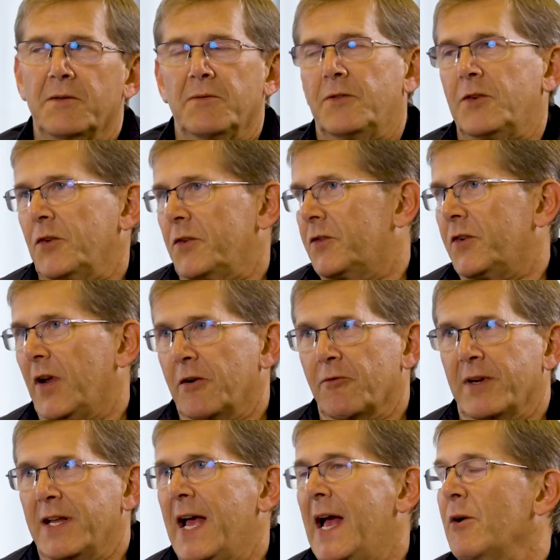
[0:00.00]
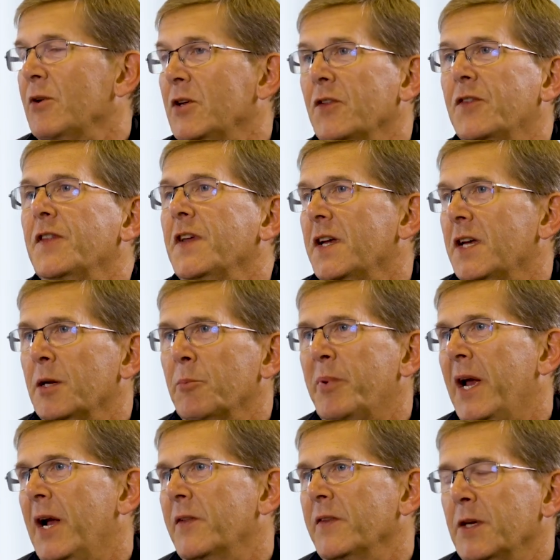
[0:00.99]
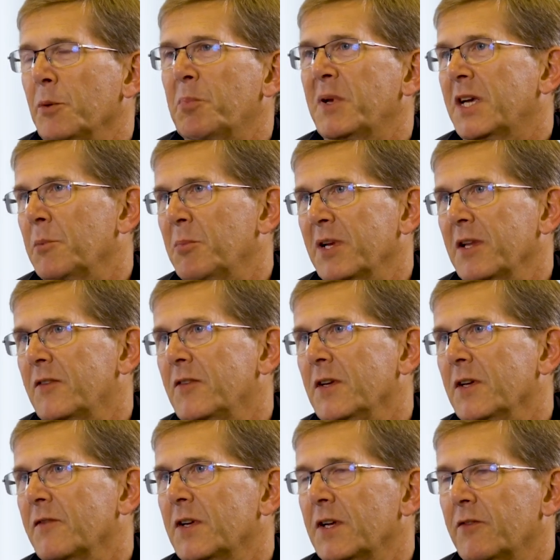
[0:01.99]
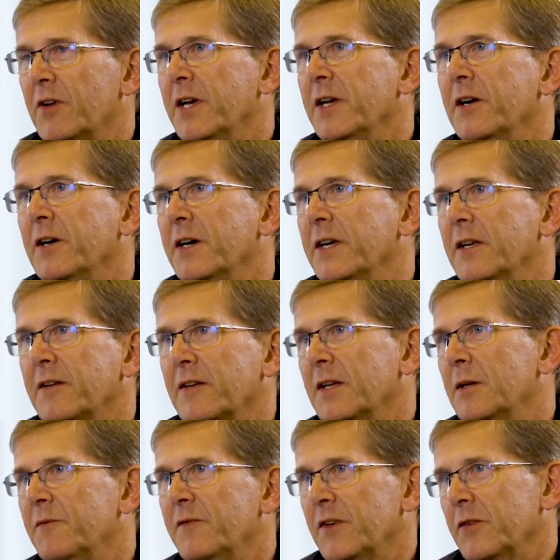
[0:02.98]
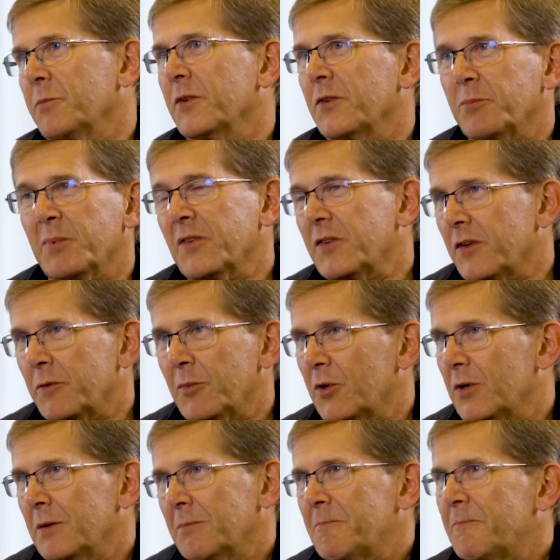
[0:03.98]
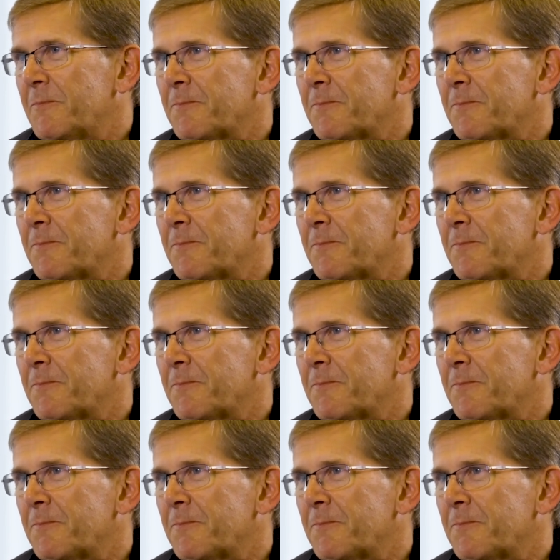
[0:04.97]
Just generally, how are you thinking about the applicability of kind of AI into kind of Visma's business model?